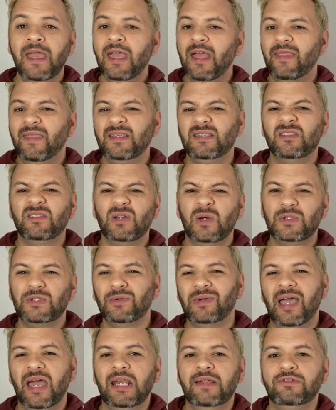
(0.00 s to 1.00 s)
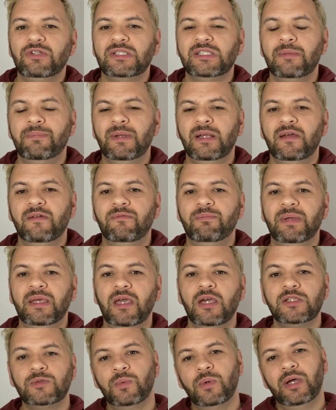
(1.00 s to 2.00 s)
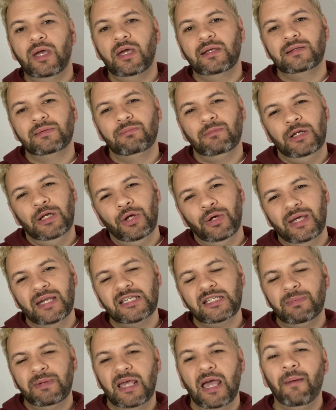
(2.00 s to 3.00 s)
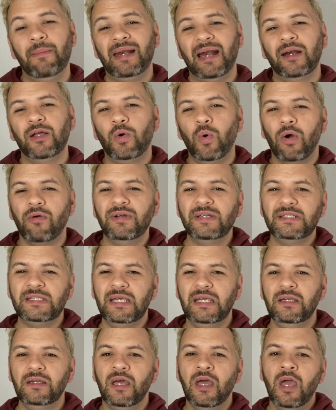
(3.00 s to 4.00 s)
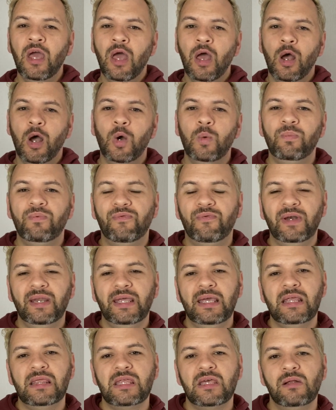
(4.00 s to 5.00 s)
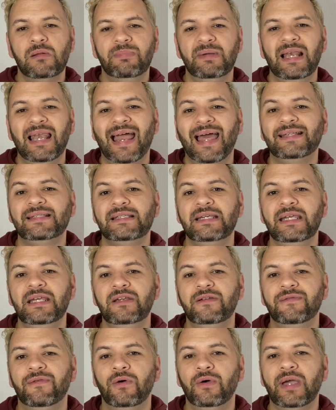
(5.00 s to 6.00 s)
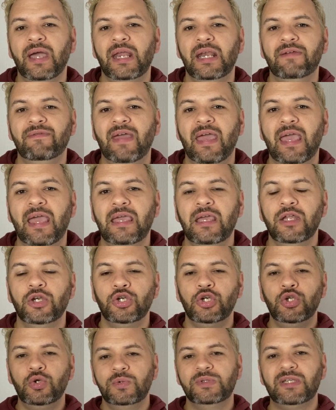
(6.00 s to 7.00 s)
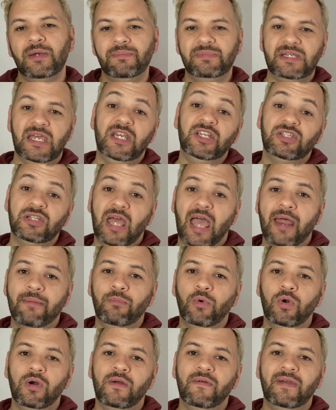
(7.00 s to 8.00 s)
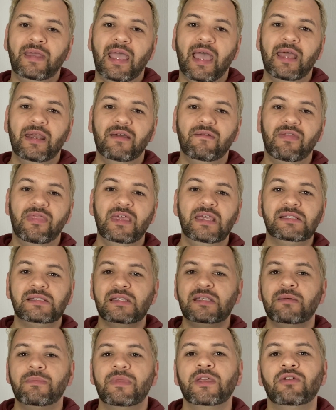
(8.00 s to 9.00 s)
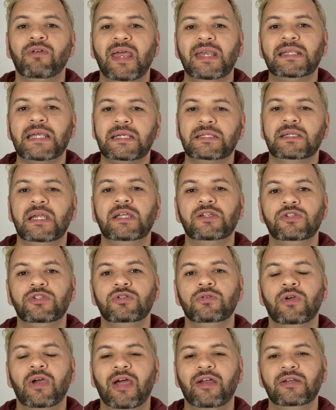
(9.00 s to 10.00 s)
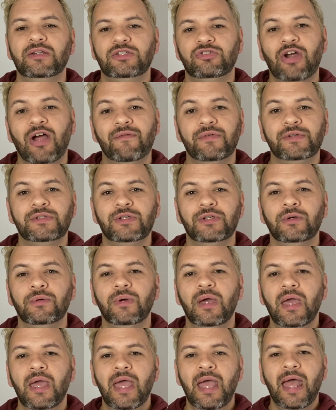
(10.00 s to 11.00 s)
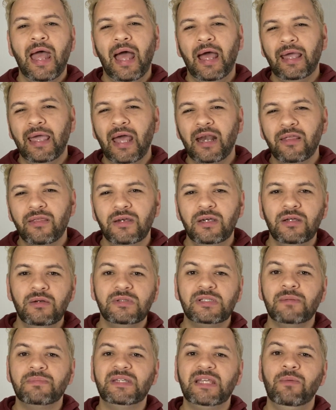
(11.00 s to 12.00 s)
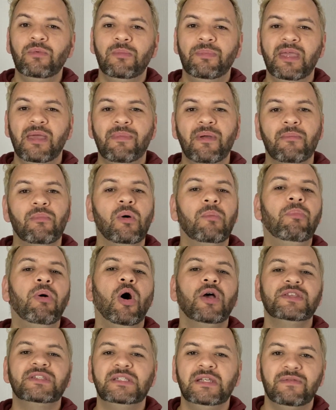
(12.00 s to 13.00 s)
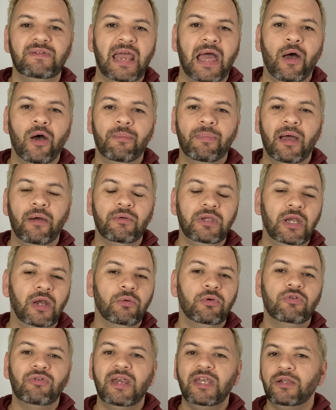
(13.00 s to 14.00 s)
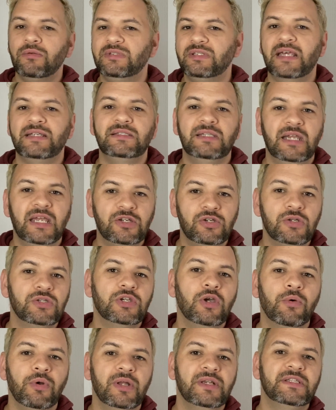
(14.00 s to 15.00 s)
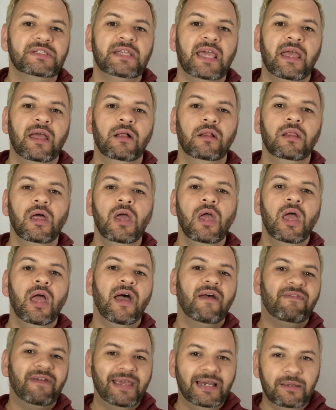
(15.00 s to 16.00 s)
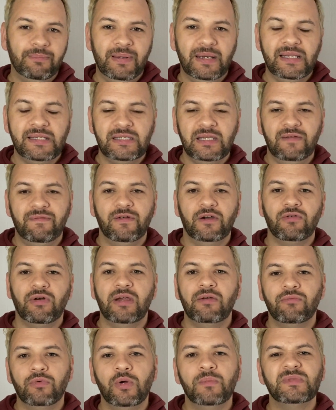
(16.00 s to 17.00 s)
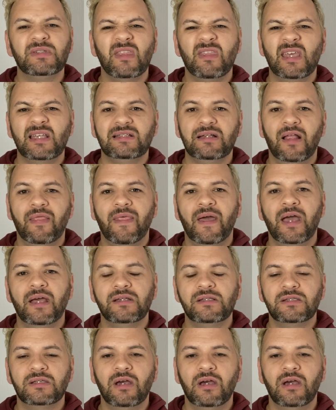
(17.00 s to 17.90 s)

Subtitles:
This is also kind of just a bit of, because we're looking to be coming out of quarantine, hopefully there'll be less need for kind of a news update and more of a kind of, these are some of the great destinations you can travel to, and kind of the news update will be a bit more positive now about great new destinations going on sale, availability for great rooms and things like that.